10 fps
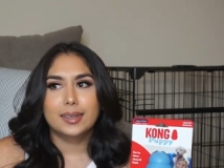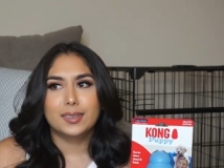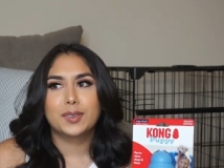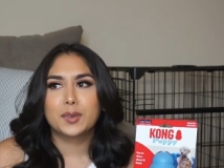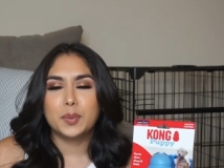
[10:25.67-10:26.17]

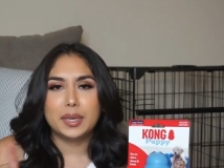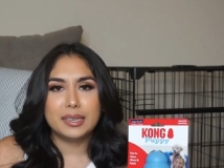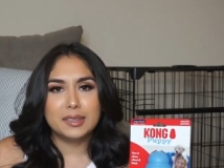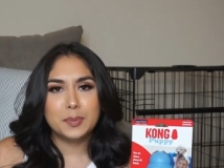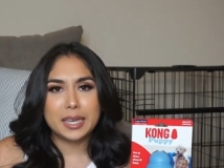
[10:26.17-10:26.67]

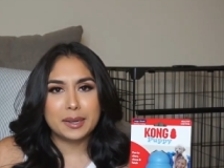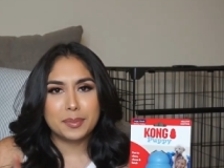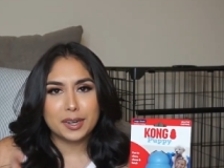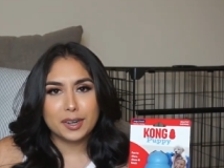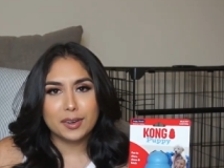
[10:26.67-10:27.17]
squeeze peanut
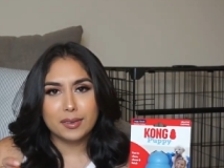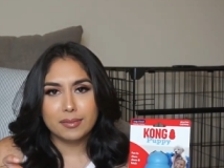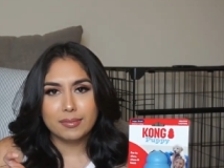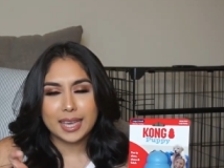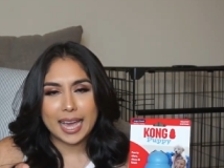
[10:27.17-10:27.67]
butter
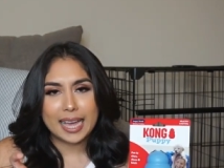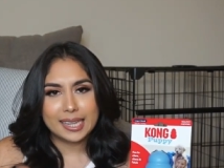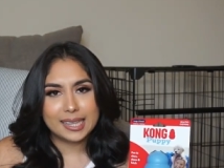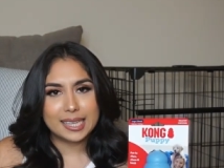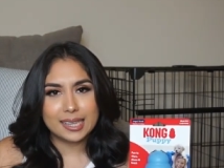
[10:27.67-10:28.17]

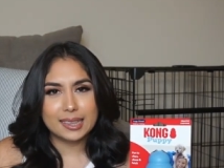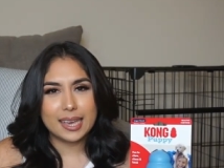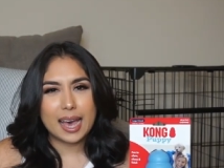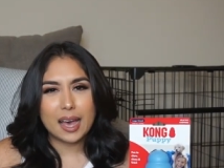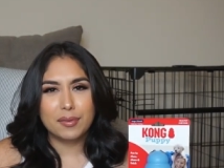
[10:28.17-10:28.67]
can thing that they
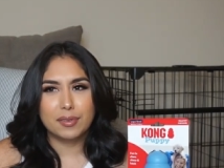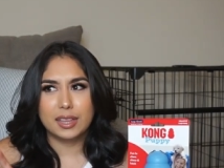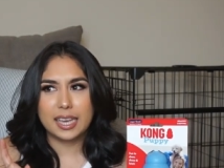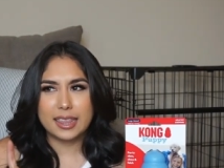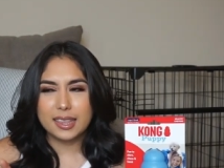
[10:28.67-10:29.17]
have, or
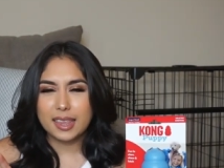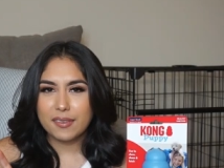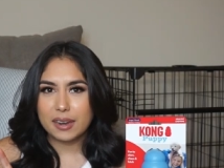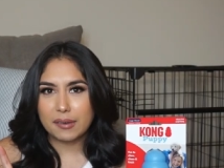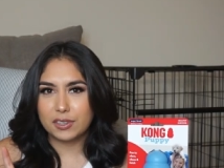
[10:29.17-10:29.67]
like I think they
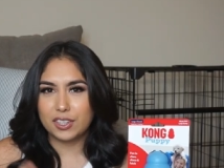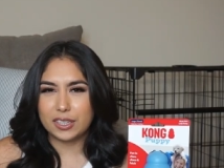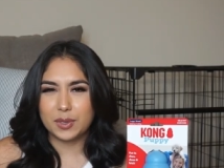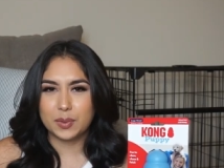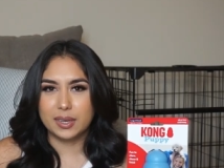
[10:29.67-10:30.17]
even have a
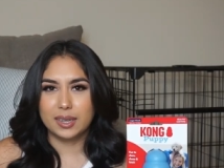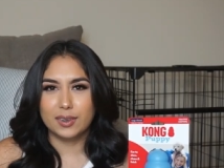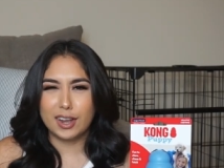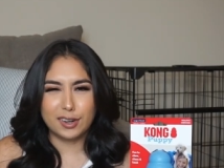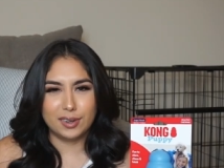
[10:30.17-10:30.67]
cheese one,
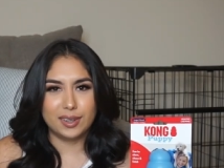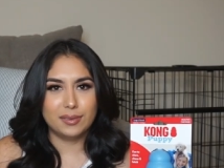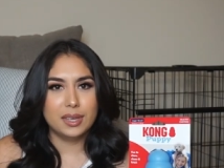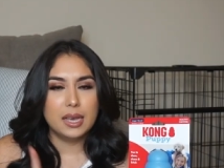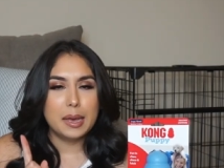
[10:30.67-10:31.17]
or I don't know.
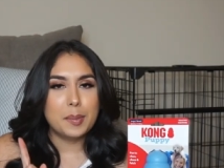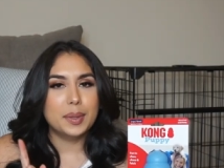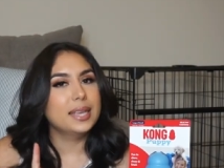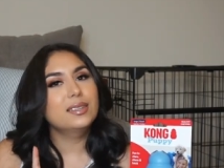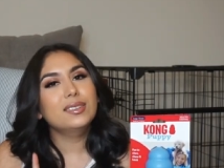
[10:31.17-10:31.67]

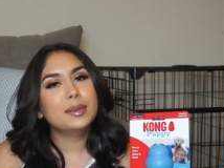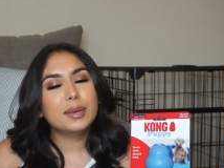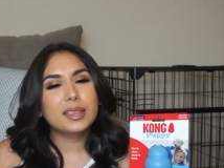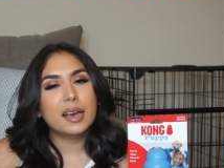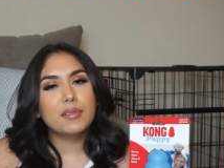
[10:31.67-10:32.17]
But they just seem
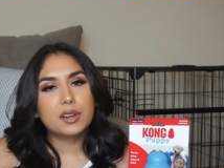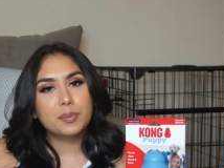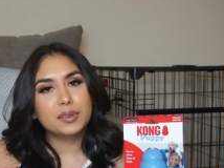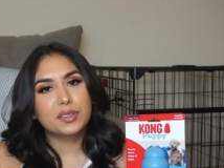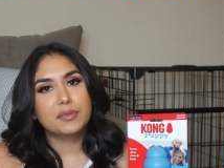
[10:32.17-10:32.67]
like they have a lot of
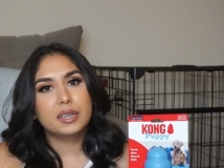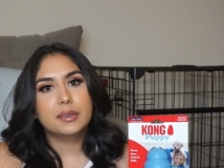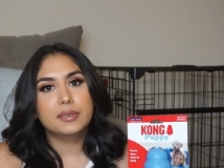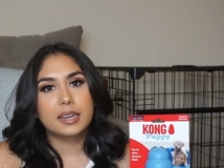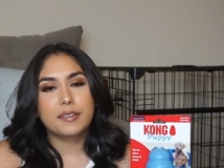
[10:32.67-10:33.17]

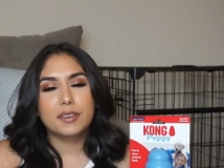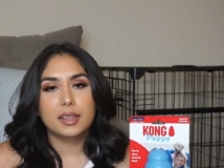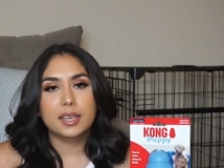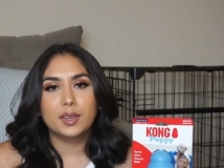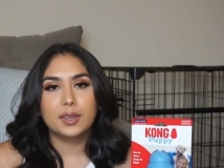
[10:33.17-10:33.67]
preservatives, and I feel
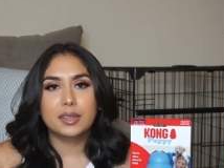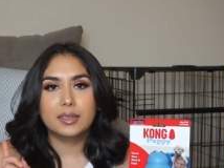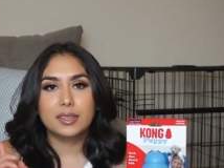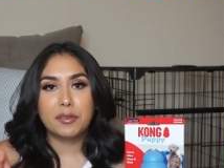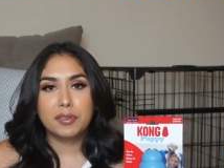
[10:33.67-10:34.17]
like you
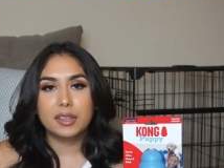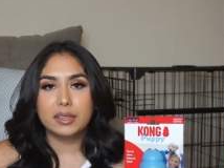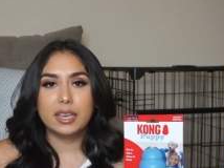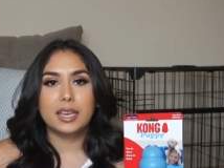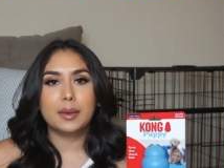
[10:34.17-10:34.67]
can
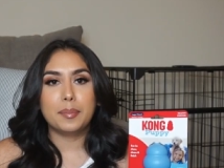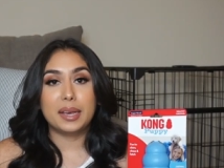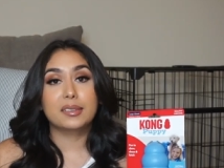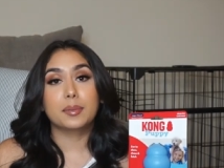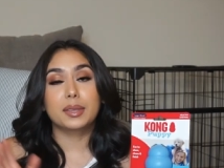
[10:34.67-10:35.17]
definitely
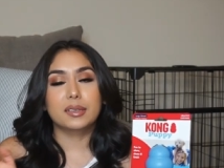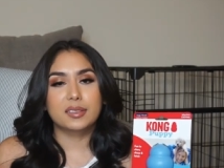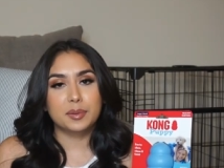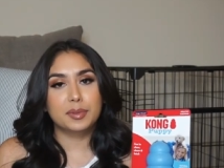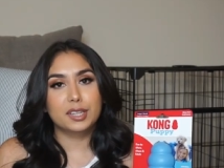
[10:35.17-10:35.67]
make something
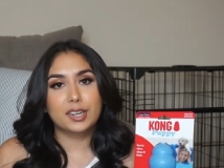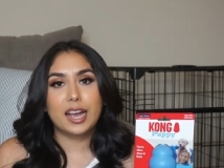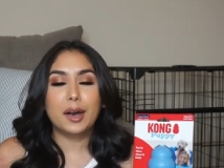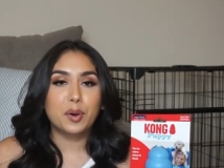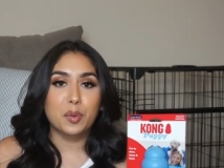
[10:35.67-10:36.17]
similar
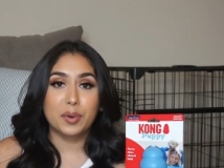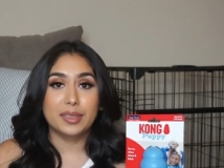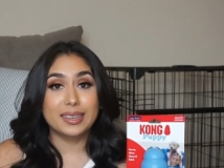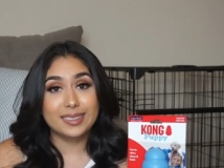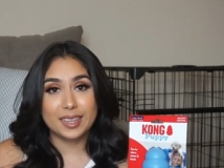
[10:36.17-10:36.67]
at home with
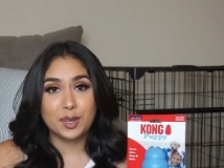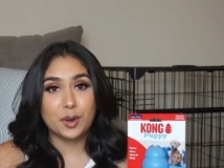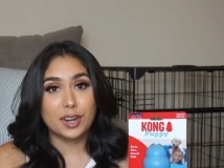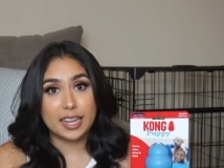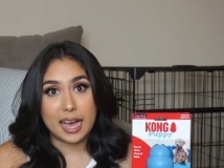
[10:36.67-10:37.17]
things that you
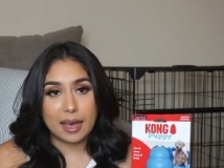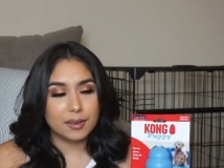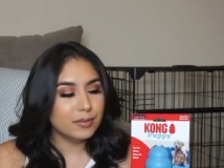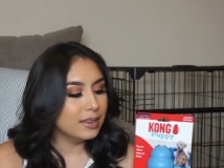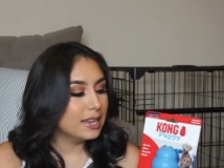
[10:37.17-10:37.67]
already
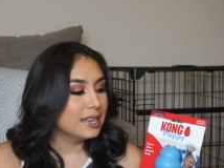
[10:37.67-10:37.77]
have.